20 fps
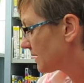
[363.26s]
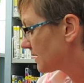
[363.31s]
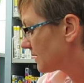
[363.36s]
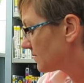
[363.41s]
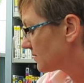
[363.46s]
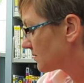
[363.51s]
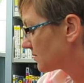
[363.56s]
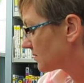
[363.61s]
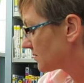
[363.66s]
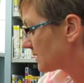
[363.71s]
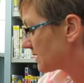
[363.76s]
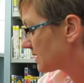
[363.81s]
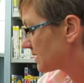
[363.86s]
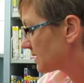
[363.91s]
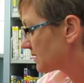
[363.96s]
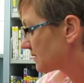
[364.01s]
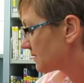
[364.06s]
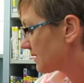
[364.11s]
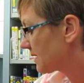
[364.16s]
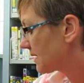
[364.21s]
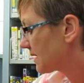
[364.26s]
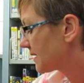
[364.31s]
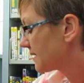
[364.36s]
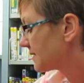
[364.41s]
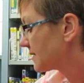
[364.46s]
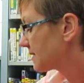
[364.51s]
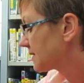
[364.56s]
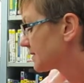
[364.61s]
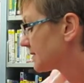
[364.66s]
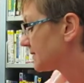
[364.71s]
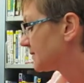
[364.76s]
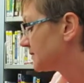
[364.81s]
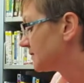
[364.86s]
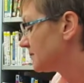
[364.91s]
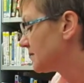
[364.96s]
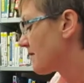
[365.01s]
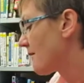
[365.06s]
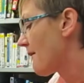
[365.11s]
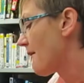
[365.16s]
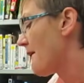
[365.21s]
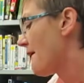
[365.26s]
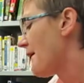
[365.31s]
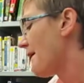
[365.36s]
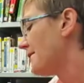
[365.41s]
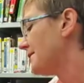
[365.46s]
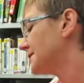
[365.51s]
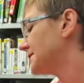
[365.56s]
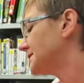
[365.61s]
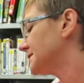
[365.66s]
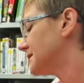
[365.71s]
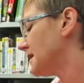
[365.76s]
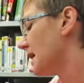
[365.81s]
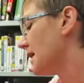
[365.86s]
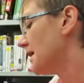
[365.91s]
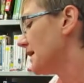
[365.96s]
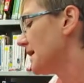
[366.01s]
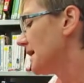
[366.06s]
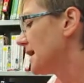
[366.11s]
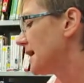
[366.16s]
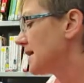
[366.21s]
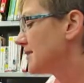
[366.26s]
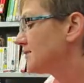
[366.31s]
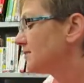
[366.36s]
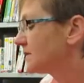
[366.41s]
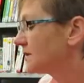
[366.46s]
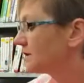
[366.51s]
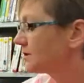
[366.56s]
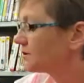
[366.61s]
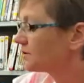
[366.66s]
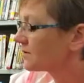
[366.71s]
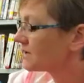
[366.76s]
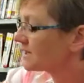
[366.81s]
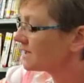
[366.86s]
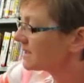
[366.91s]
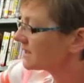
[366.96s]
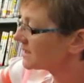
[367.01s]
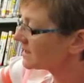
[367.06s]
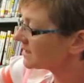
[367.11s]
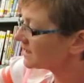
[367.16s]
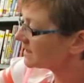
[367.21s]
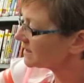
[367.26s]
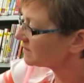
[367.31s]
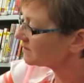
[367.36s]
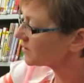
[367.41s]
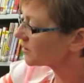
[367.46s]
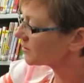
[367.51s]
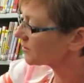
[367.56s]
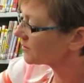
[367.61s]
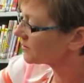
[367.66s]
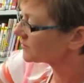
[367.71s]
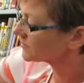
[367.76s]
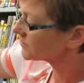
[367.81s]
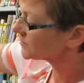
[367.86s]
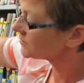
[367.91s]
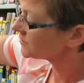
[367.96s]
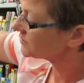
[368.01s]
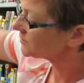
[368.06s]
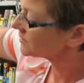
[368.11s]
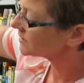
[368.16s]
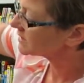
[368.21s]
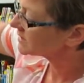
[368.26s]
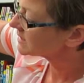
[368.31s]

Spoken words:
and you trace your hand. And I have one traced in marker so you can